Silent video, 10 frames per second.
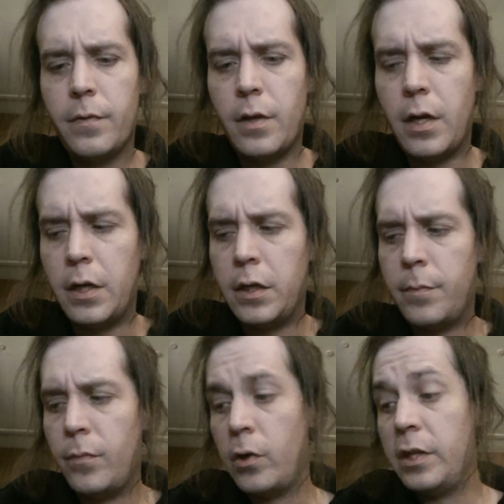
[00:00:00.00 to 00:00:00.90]

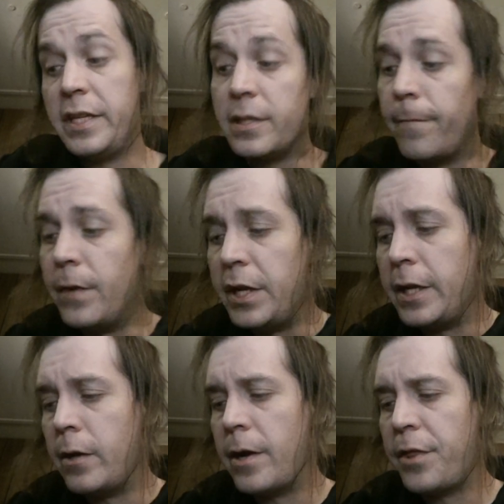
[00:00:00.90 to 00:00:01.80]
or at least a
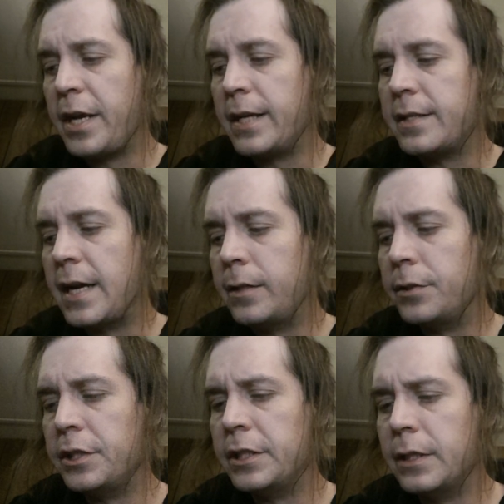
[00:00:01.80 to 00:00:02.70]
video. I think I titled
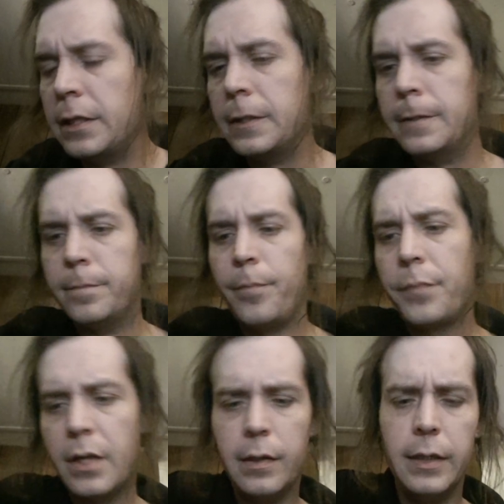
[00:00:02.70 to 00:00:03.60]
it
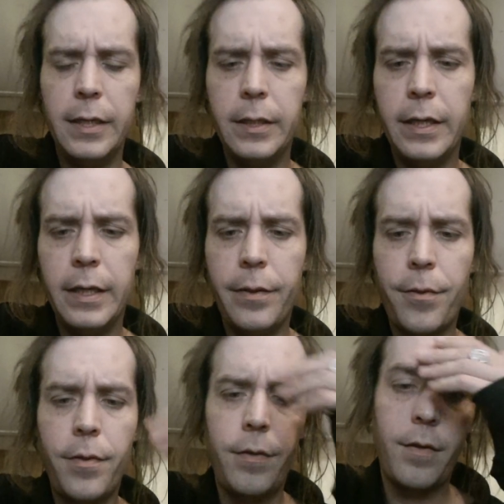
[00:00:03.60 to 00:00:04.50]

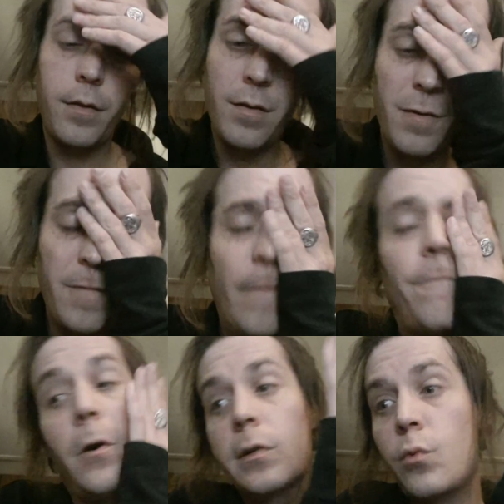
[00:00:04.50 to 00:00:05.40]
Lilith,
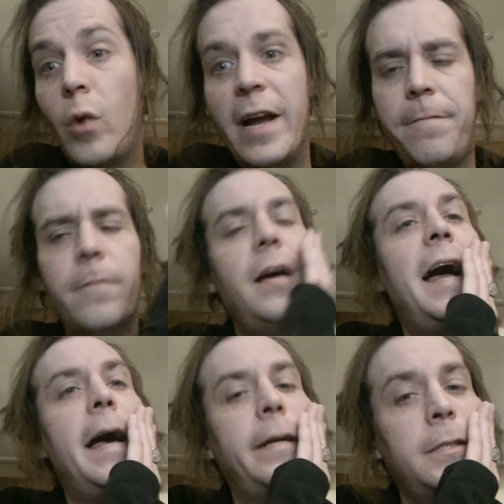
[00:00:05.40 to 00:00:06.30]
First Wife of
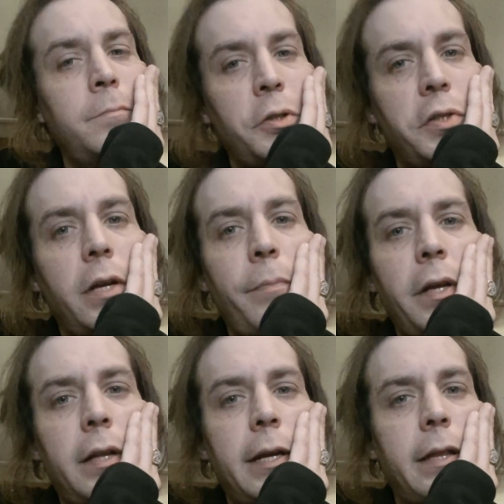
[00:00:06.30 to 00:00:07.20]
Adam, or
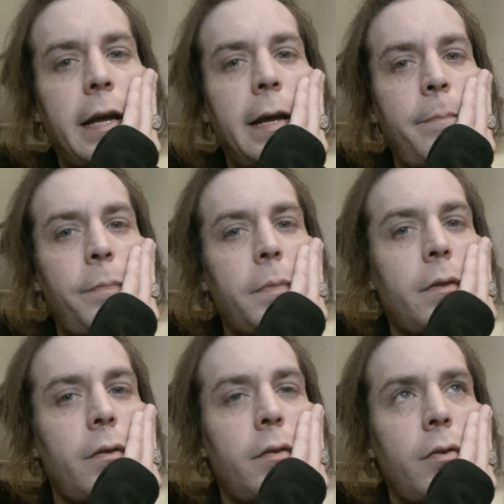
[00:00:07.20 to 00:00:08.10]
something like that.
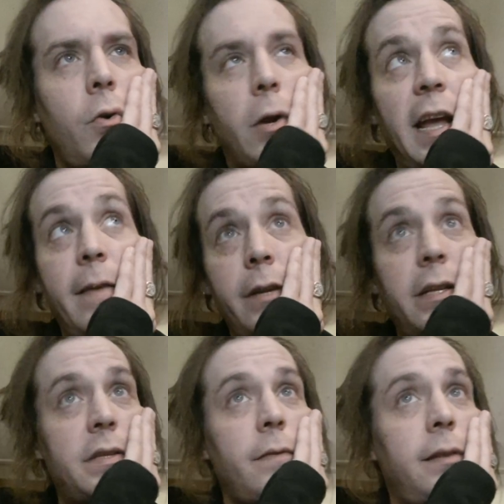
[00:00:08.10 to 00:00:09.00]
Or
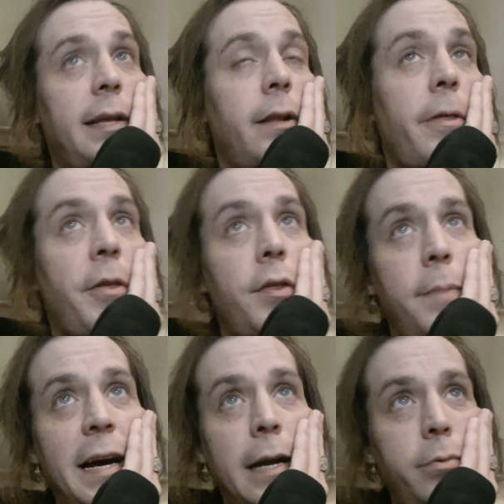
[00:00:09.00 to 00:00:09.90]
Evidence of Lilith in the
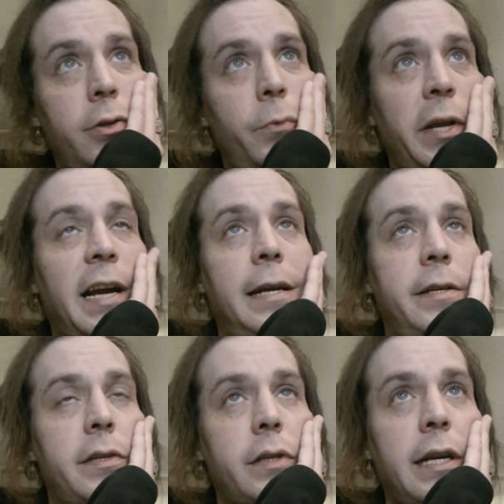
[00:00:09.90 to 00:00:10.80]
Bible. And we kind of
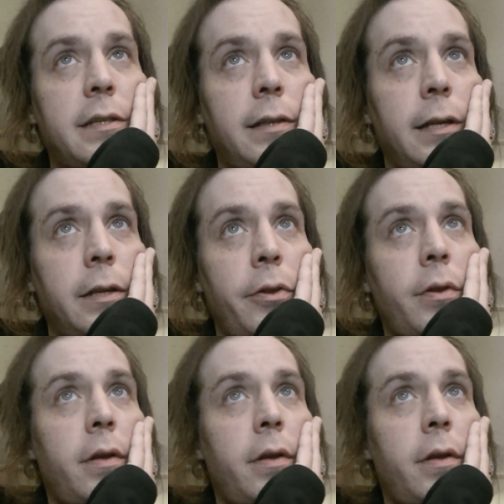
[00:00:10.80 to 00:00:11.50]
discussed Lilith.